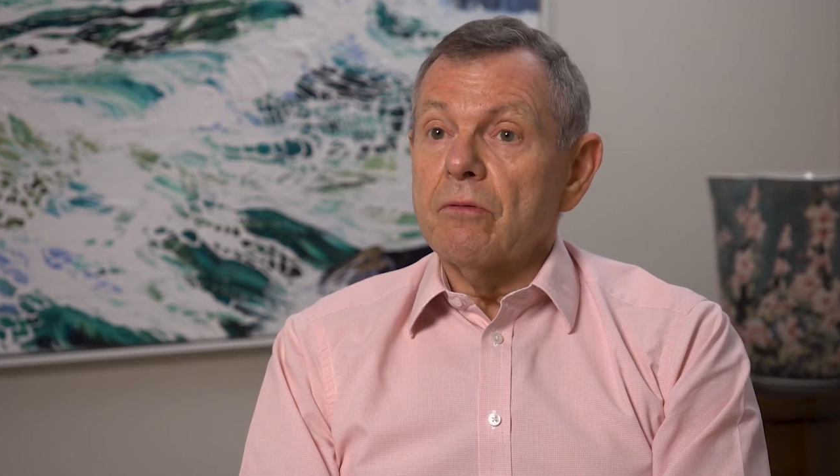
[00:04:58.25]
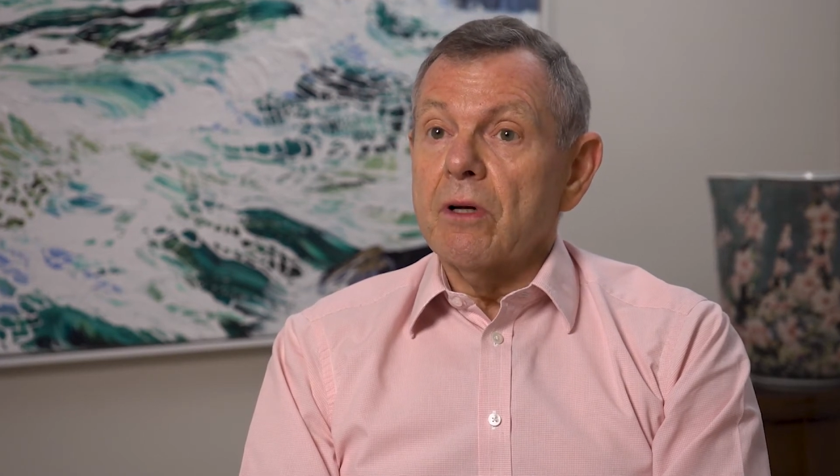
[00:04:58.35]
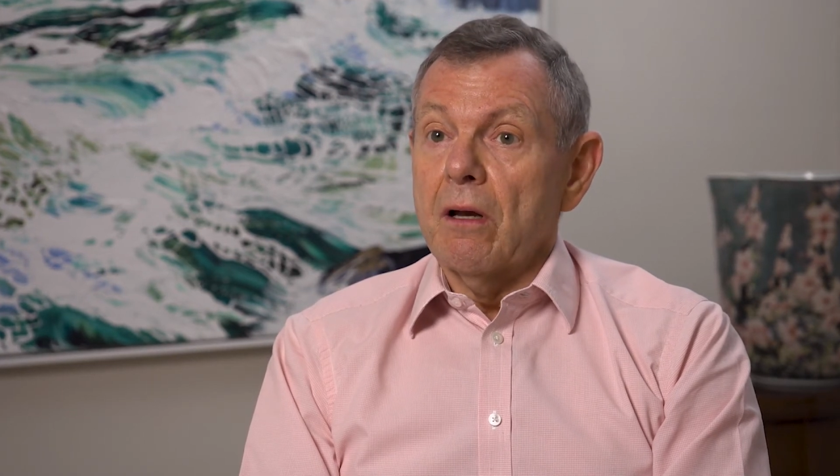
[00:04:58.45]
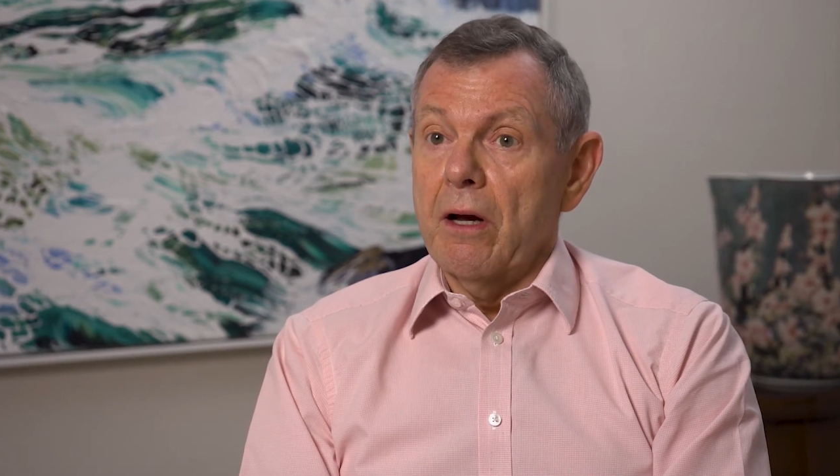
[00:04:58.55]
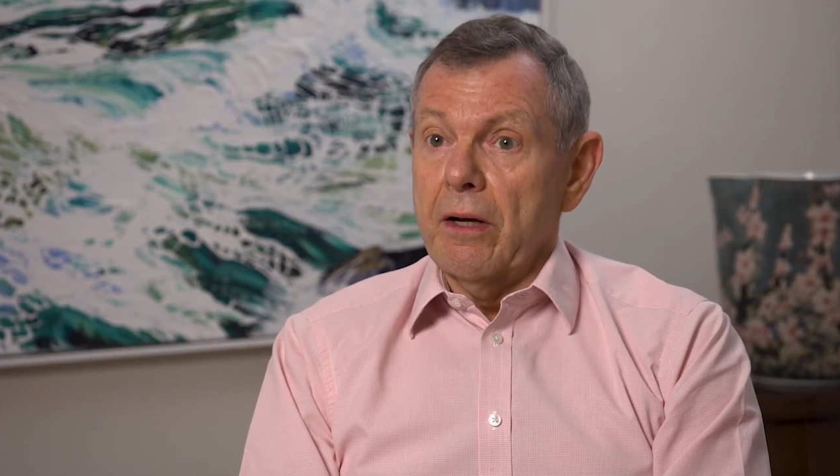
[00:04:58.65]

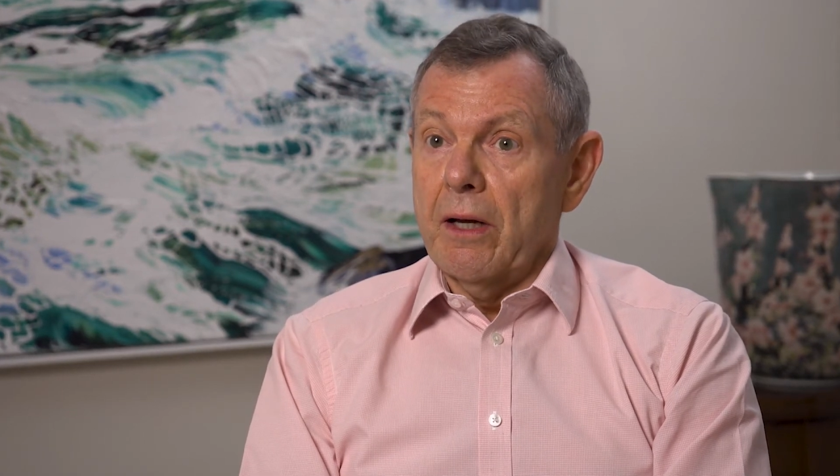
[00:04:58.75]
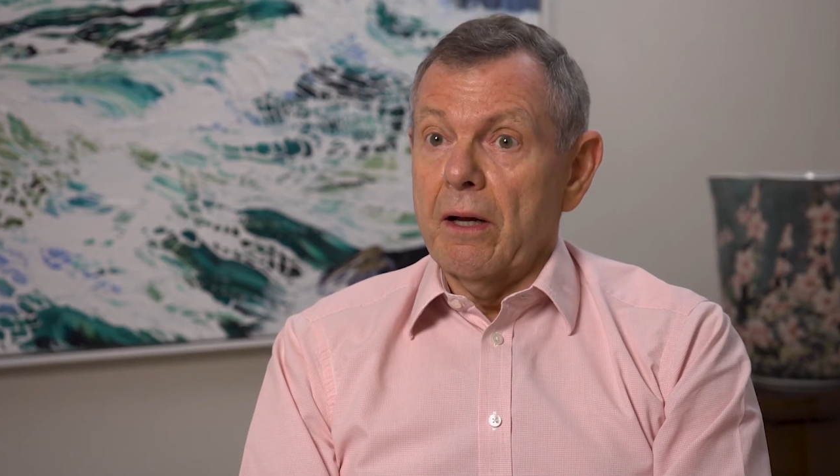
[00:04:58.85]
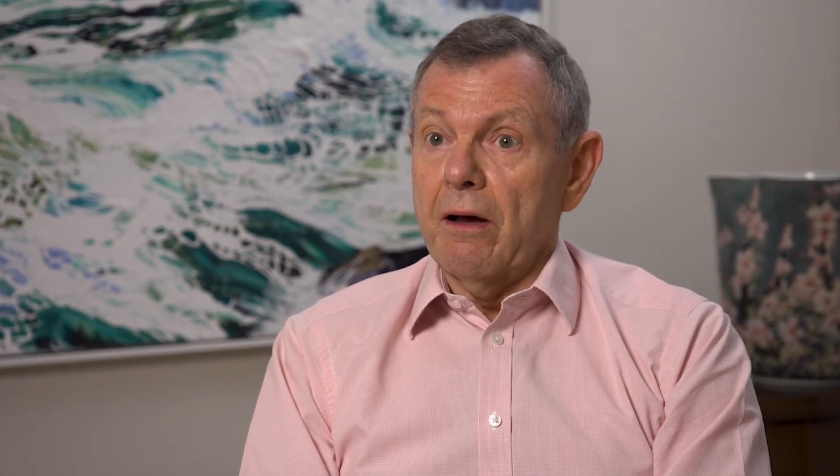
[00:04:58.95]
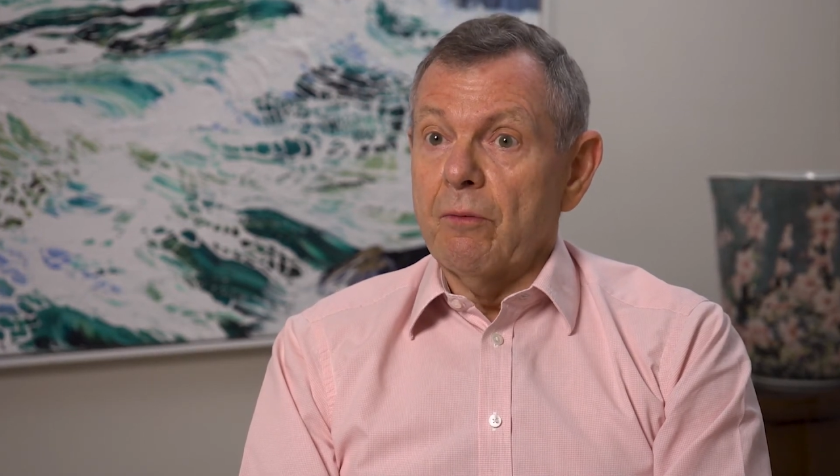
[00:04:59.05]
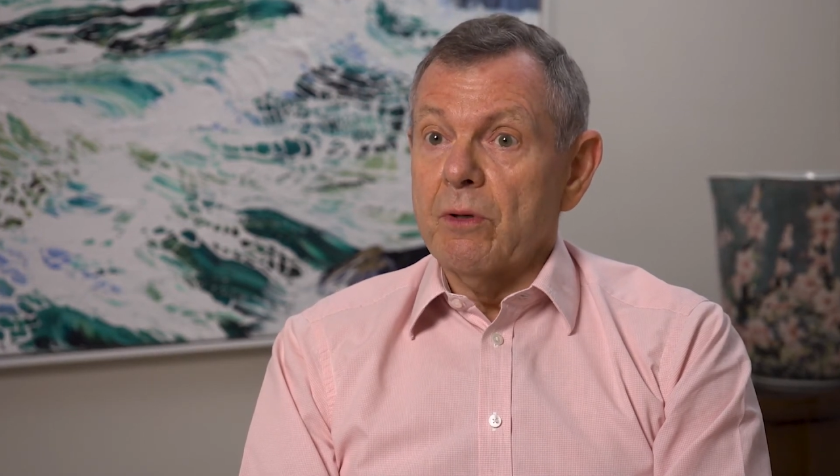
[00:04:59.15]
declining
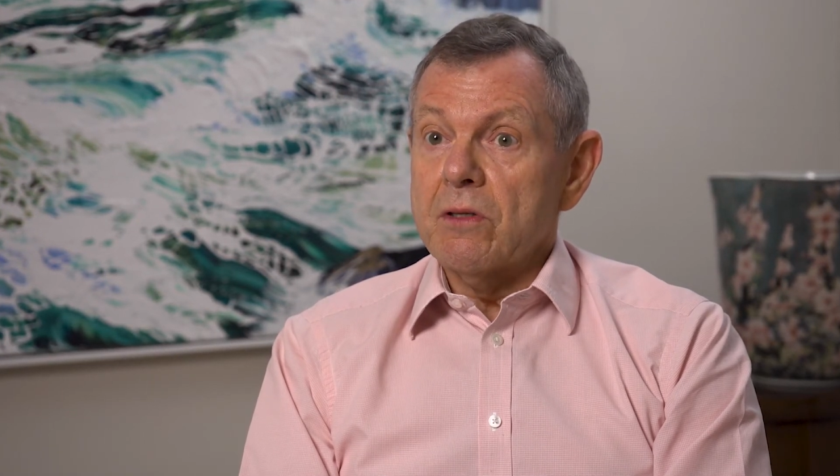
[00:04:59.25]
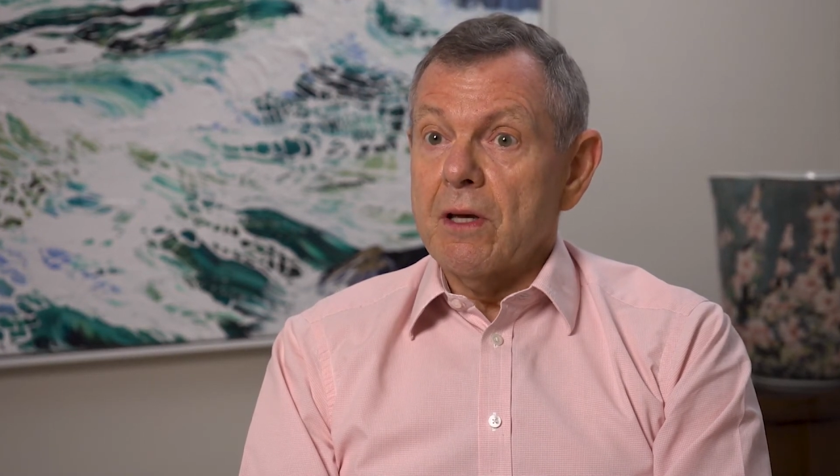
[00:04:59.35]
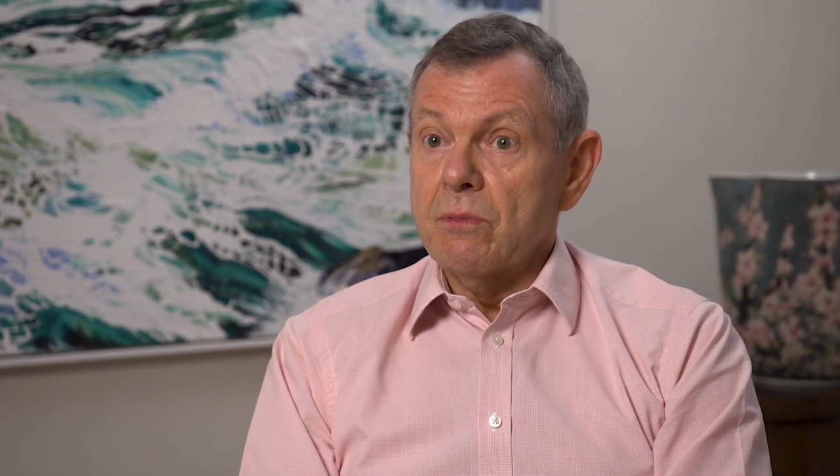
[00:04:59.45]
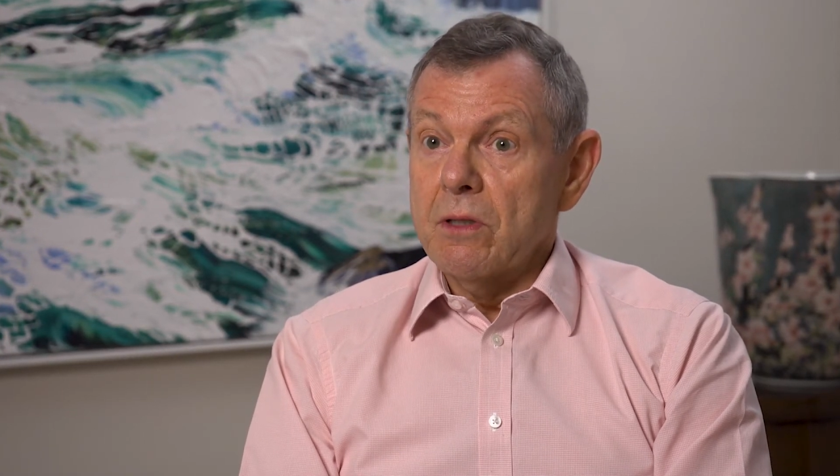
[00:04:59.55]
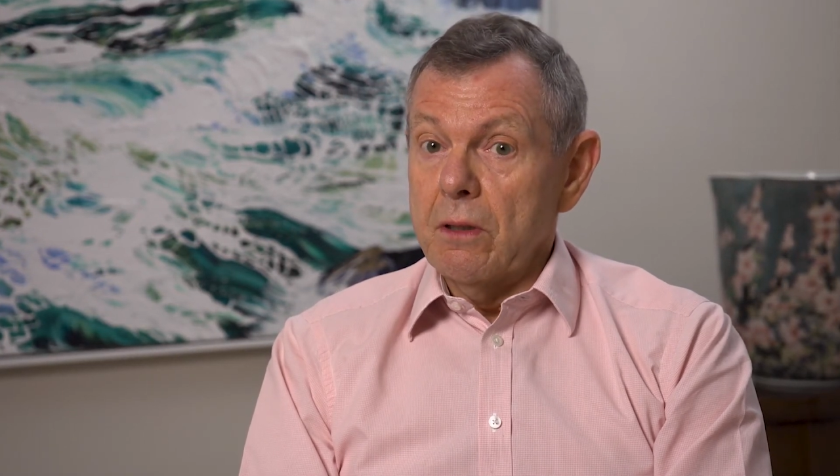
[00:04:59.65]
government
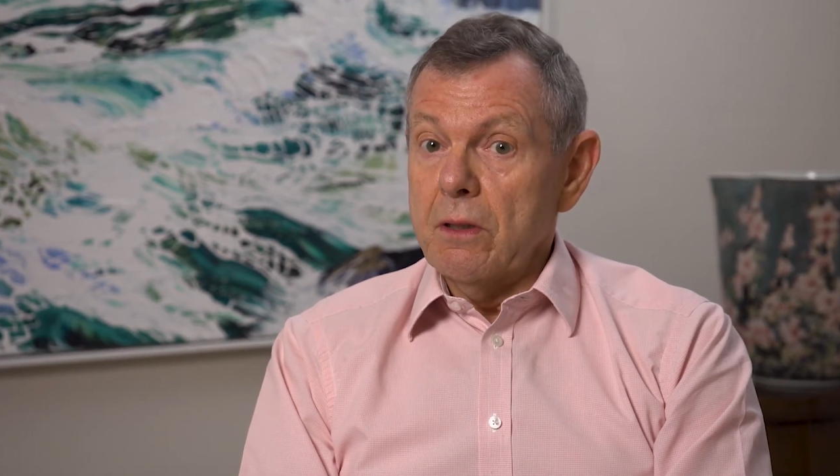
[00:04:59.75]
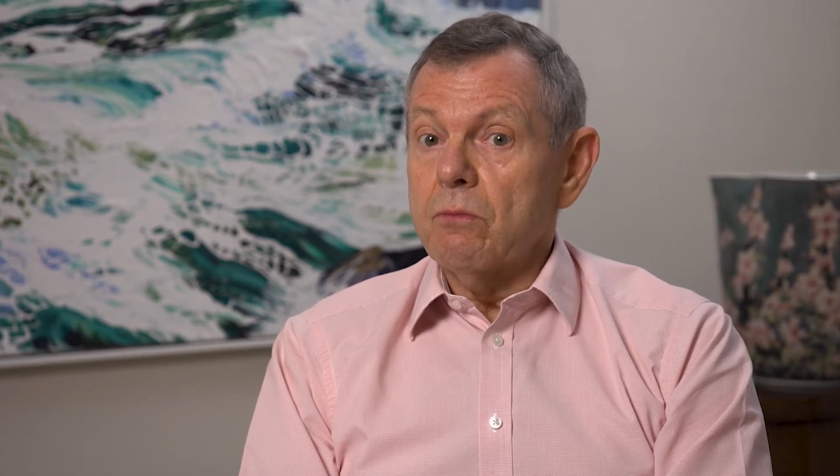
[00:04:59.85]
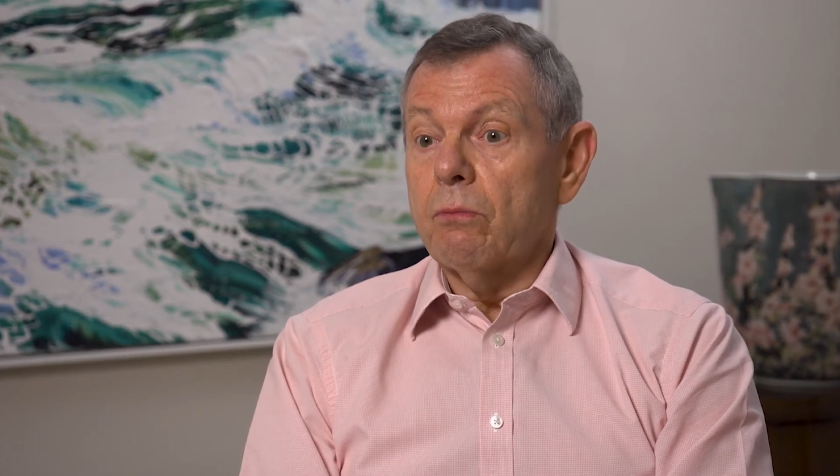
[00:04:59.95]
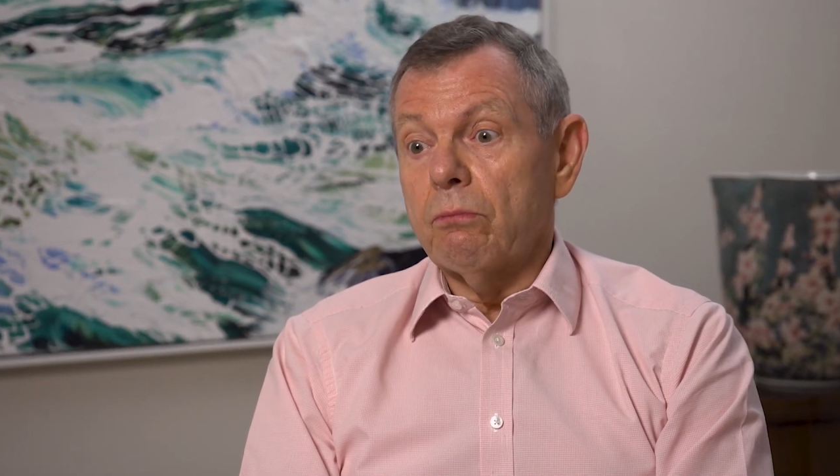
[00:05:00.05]
subsidies,